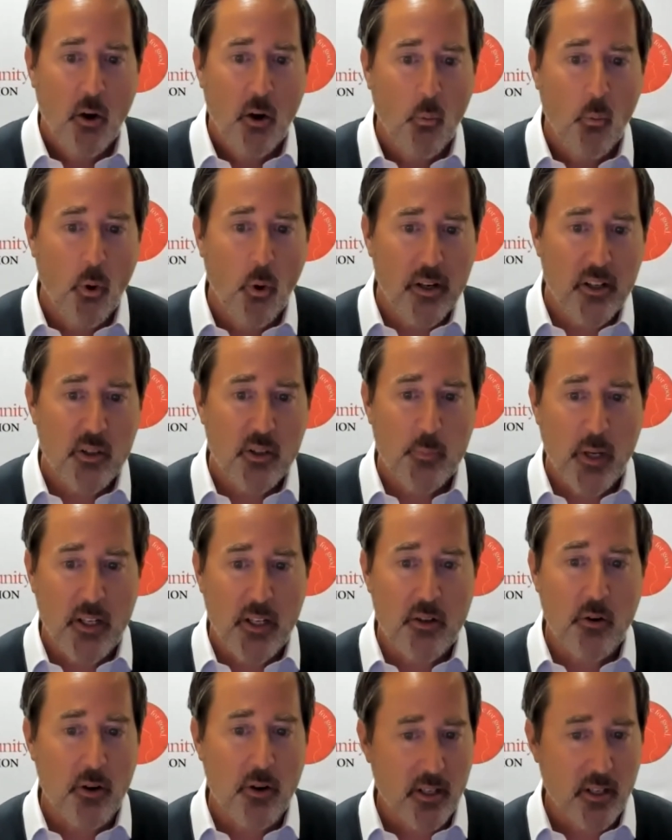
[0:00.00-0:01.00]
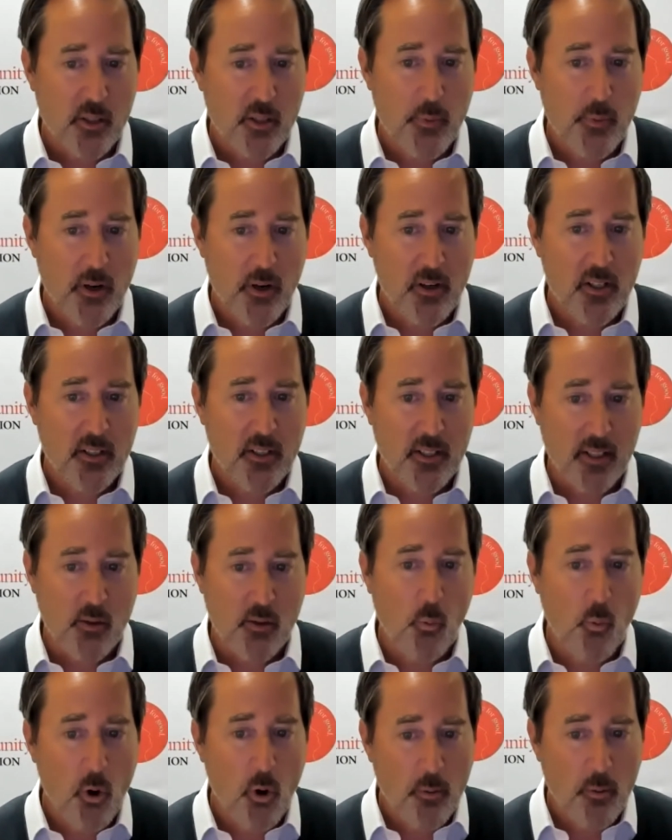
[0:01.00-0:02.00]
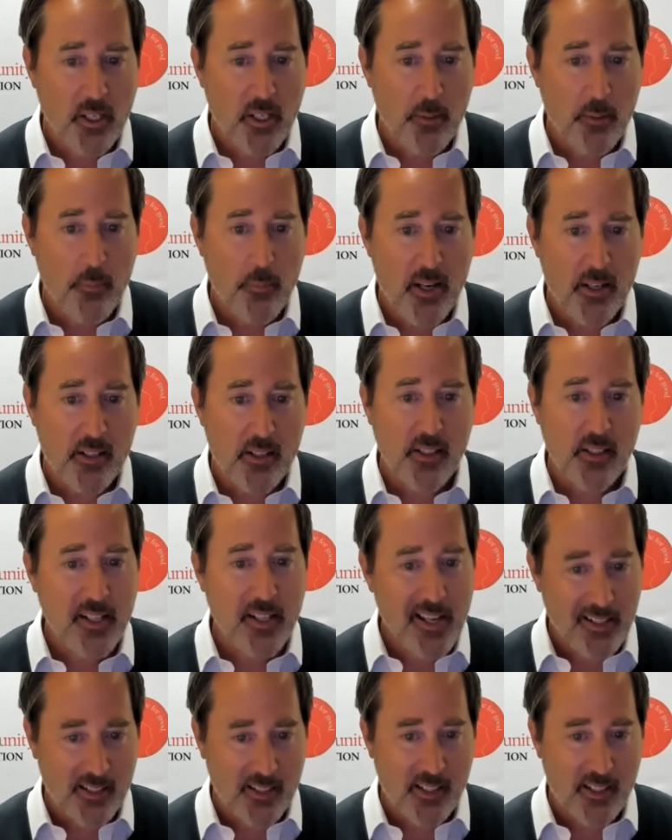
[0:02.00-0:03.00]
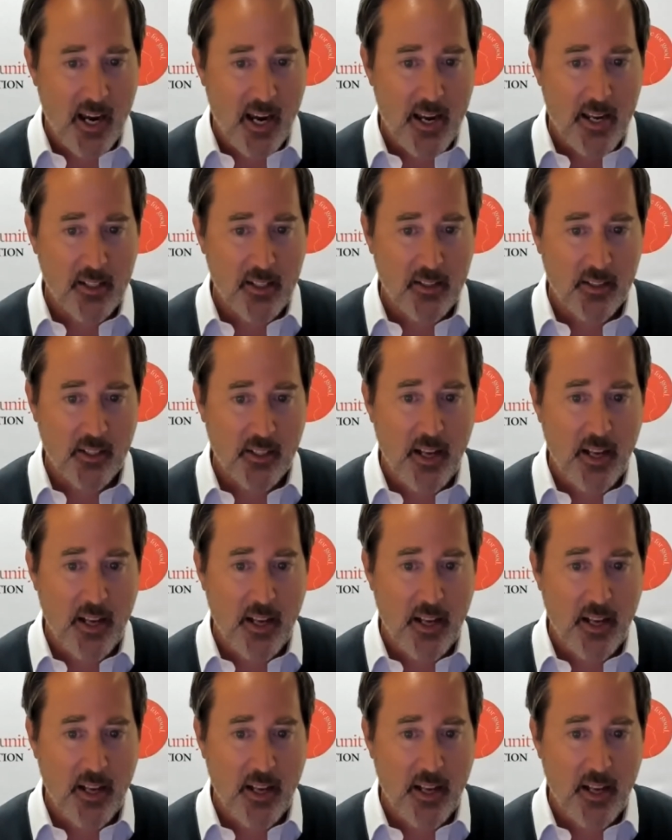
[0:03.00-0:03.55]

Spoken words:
What has been your experience as a woman in medicine and science,